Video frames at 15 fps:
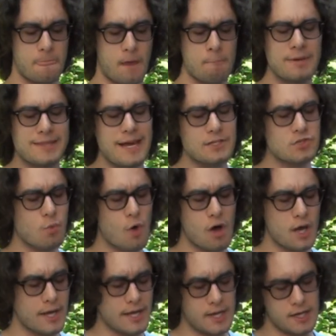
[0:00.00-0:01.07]
but that's
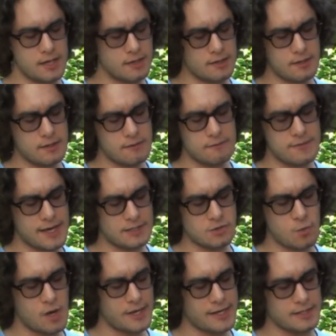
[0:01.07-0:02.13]
why
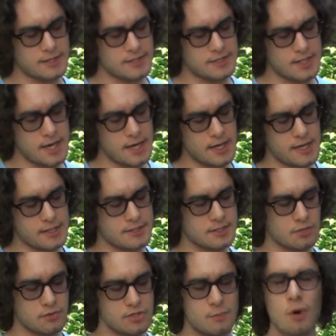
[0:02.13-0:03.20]
it's
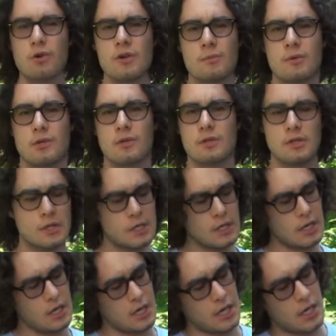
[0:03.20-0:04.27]
so smokable.
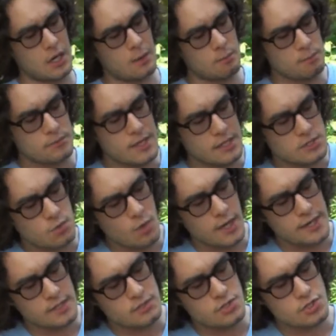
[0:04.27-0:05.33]
That's
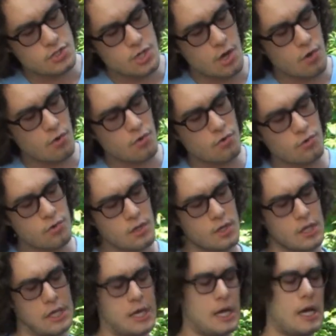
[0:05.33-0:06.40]
why it's so
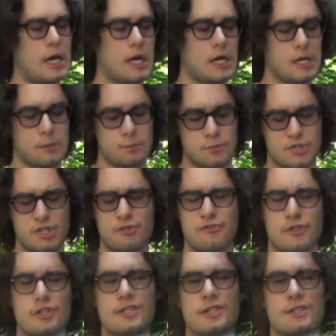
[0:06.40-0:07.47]

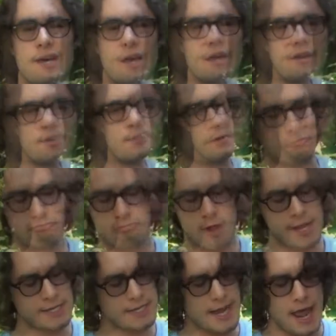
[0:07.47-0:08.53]
versatile.
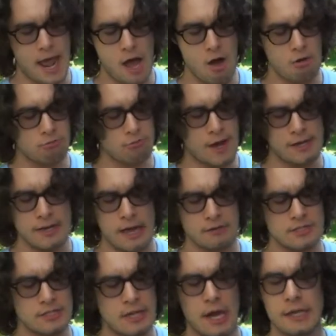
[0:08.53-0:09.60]
Right now
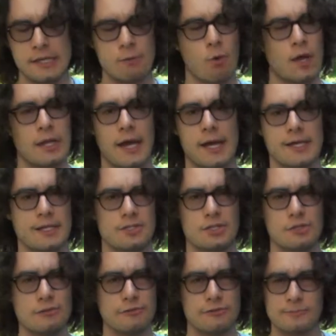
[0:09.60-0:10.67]
it's a 91, 92
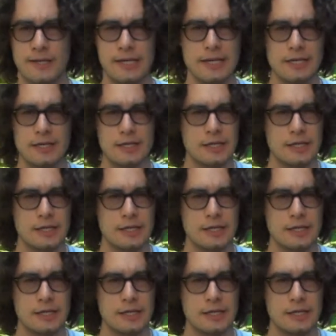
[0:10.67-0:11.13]
for me.